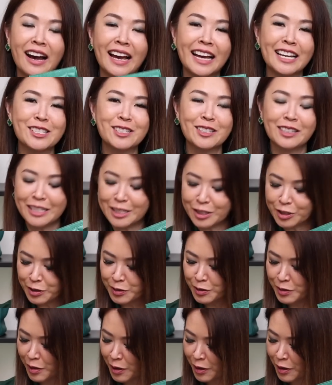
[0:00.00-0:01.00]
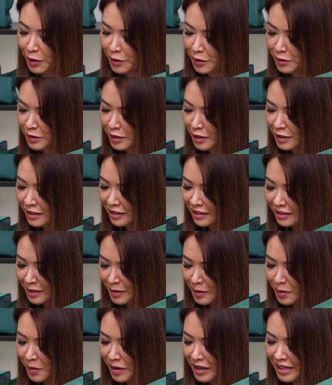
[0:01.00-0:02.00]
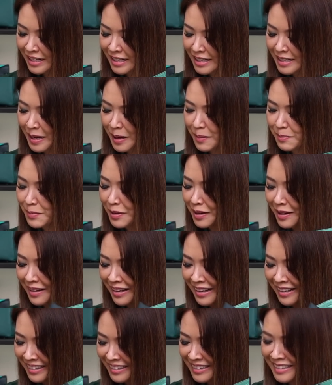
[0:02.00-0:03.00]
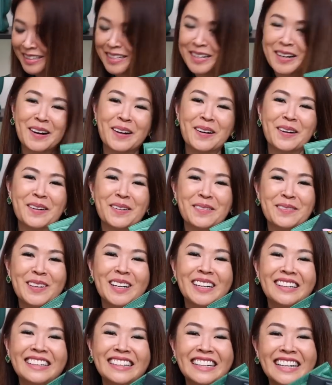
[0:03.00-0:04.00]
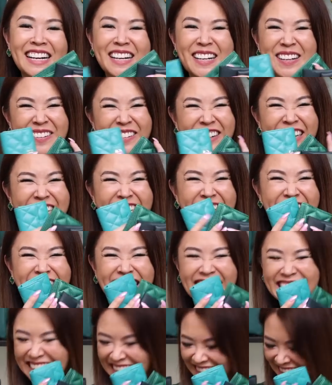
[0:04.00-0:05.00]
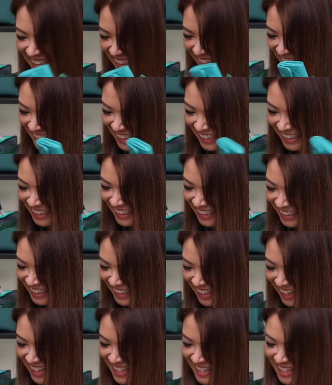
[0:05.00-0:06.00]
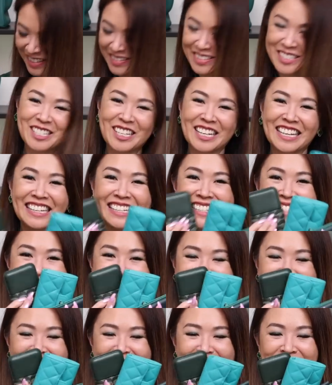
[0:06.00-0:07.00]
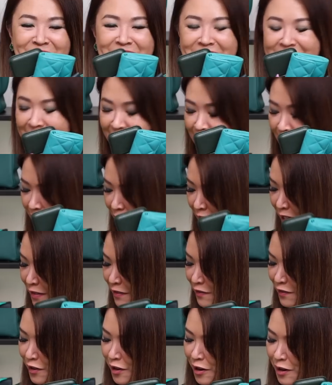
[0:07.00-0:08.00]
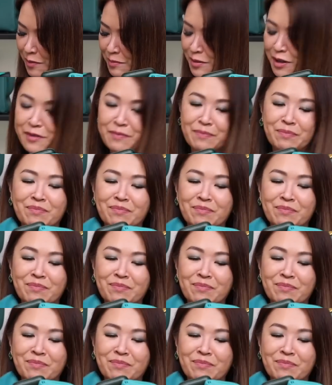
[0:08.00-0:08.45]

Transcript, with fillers: I actually do own quite a number of green S L Gs, as you can see, from